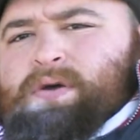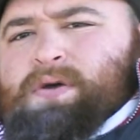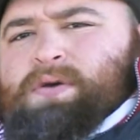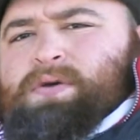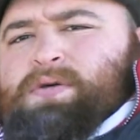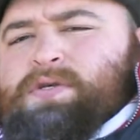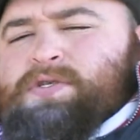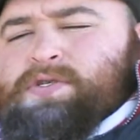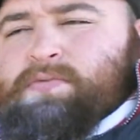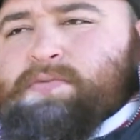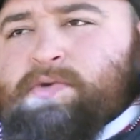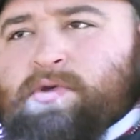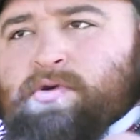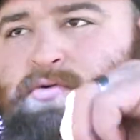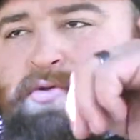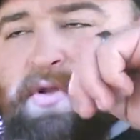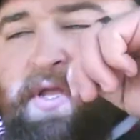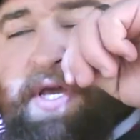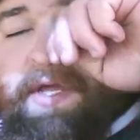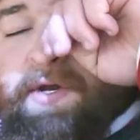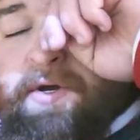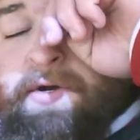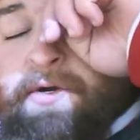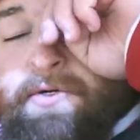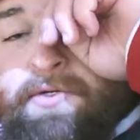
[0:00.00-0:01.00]
some new
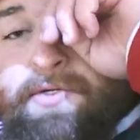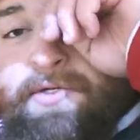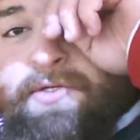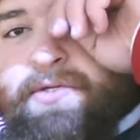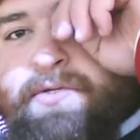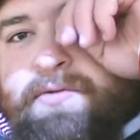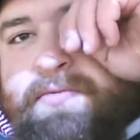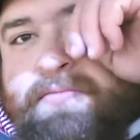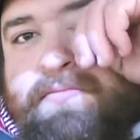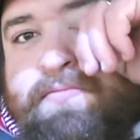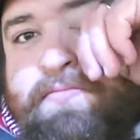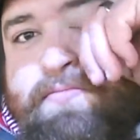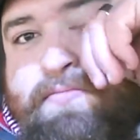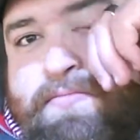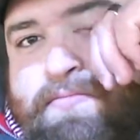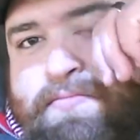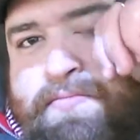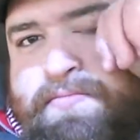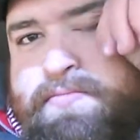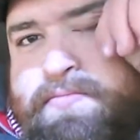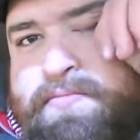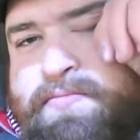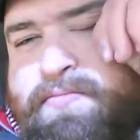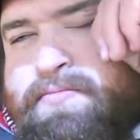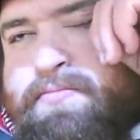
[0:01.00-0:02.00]
leaders,
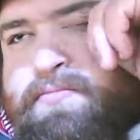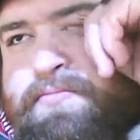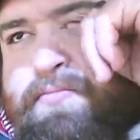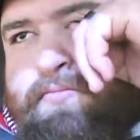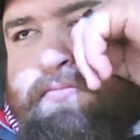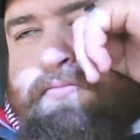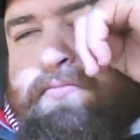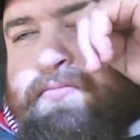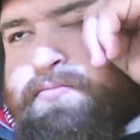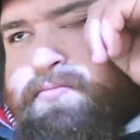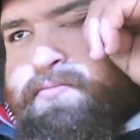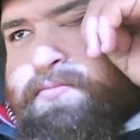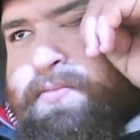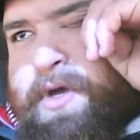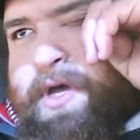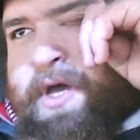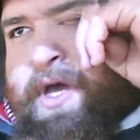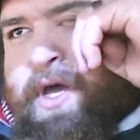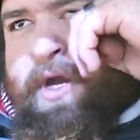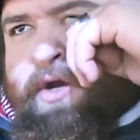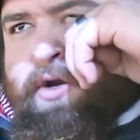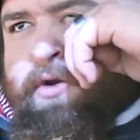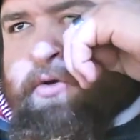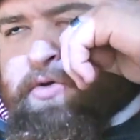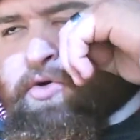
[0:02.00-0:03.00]
and
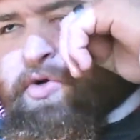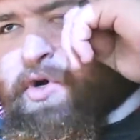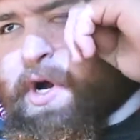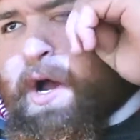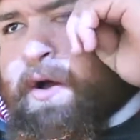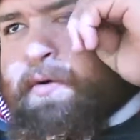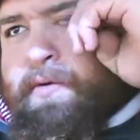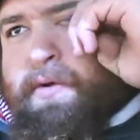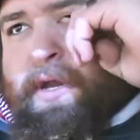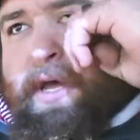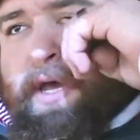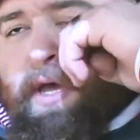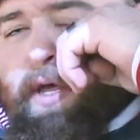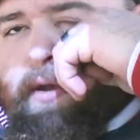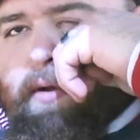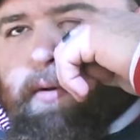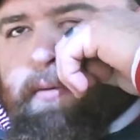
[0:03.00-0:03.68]
a new trout net.